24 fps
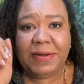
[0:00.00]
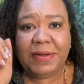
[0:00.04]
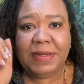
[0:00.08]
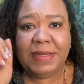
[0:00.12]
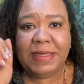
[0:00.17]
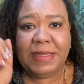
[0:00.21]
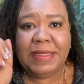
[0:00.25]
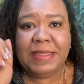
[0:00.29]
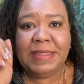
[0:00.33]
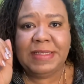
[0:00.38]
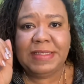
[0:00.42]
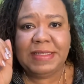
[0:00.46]

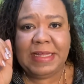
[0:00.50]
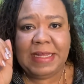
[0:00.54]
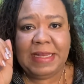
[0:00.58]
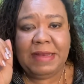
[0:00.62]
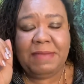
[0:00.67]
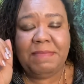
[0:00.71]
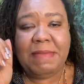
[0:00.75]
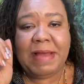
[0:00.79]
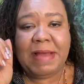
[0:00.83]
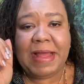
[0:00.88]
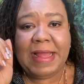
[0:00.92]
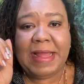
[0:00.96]
is in
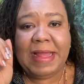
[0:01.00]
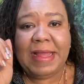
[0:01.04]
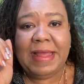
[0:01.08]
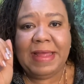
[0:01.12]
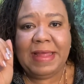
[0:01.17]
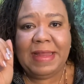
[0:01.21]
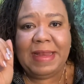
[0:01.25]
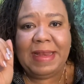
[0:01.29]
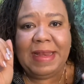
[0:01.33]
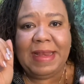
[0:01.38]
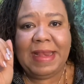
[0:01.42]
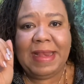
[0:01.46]
my
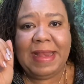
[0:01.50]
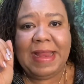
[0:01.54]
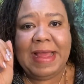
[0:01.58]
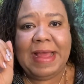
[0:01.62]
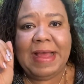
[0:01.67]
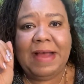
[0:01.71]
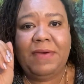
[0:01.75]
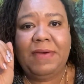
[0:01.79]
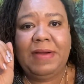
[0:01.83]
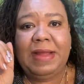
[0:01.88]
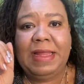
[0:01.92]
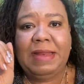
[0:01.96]

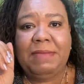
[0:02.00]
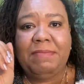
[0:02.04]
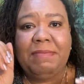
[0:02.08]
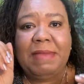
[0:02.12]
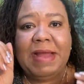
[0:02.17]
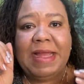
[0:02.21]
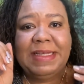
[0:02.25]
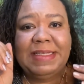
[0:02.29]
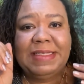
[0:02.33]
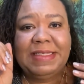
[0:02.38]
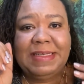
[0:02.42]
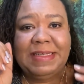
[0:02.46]
now, in my
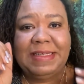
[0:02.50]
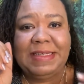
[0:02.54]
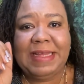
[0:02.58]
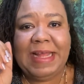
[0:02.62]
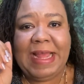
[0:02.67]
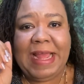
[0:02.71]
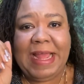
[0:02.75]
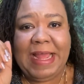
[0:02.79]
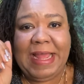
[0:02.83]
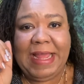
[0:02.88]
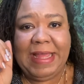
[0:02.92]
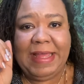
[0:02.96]

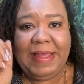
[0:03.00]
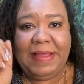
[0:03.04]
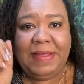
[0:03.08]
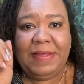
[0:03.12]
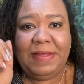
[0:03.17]
today.